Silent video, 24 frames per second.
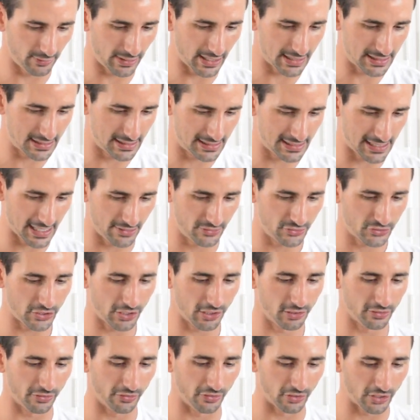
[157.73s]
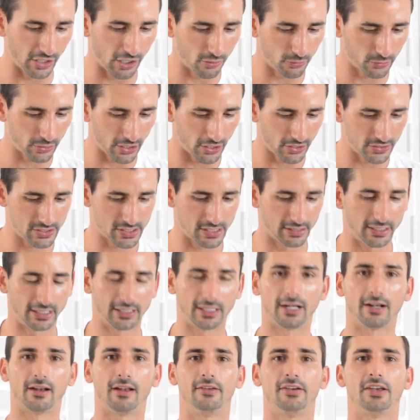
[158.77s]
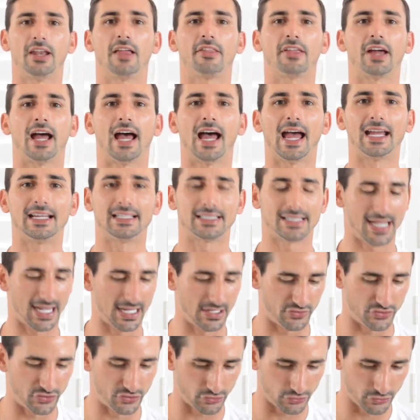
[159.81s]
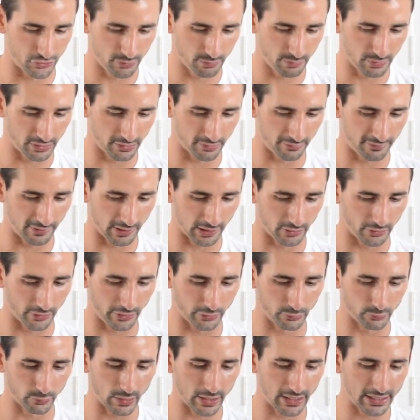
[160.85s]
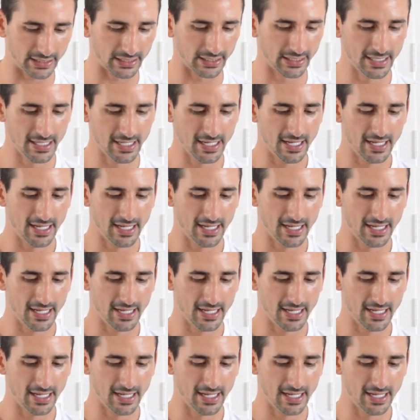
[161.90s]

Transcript: We had 10 trial at the Gold Coast and then another 8 at Doomben the following week.